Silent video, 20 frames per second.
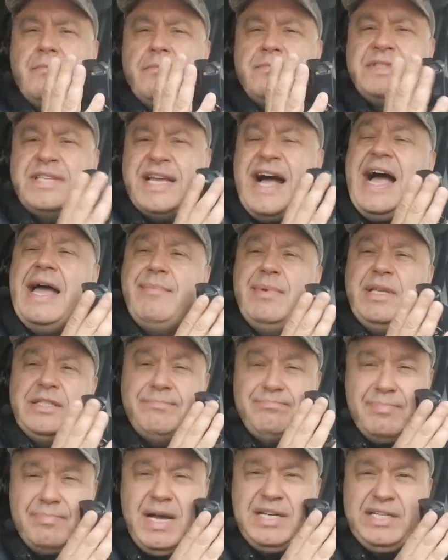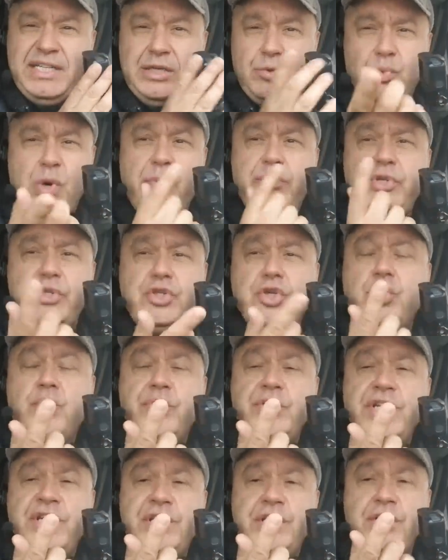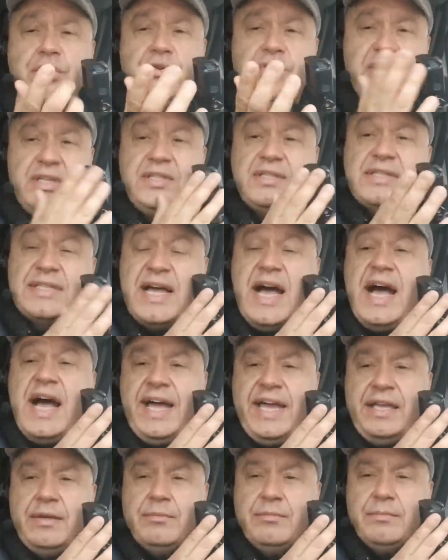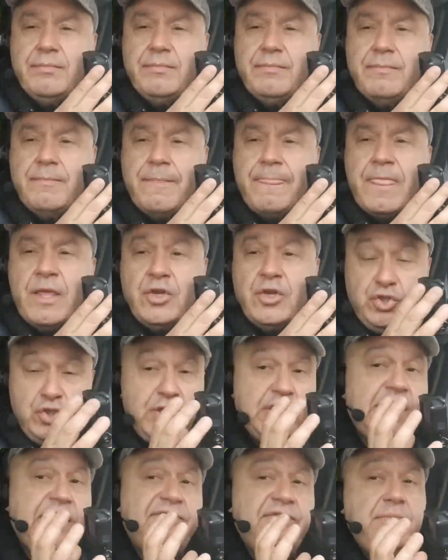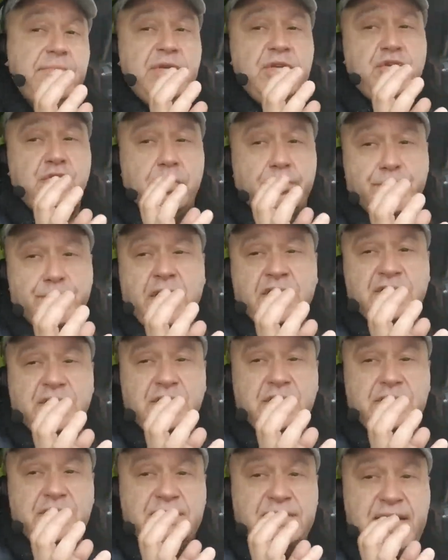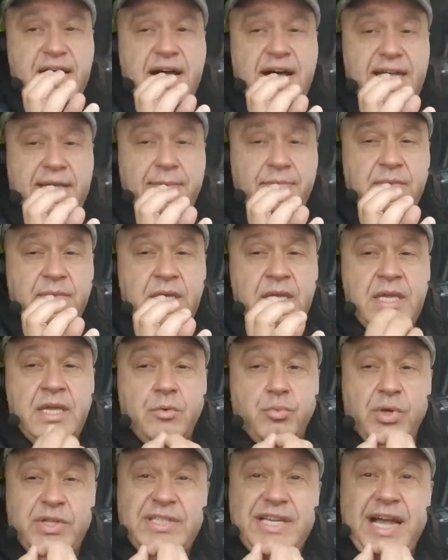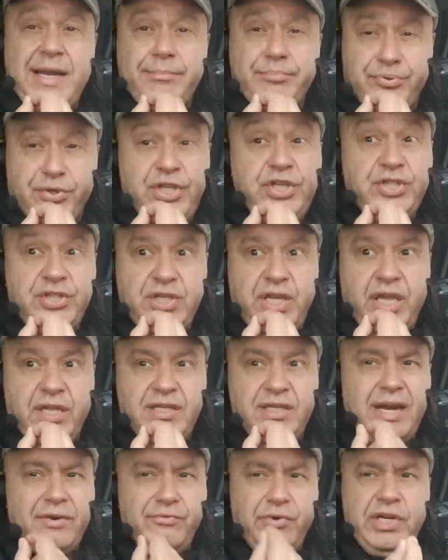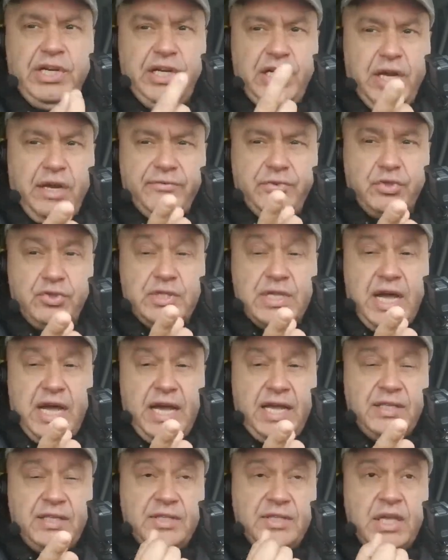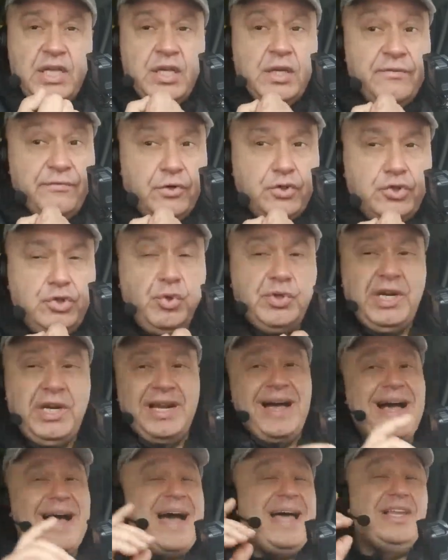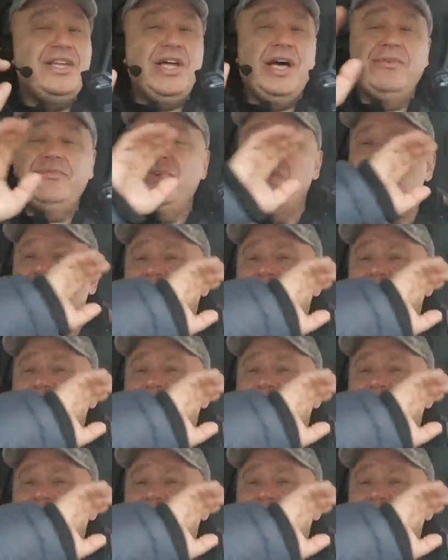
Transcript: time is money. What we're doing here is time. You're giving me your precious time, which I appreciate. I really love you guys for doing it. I love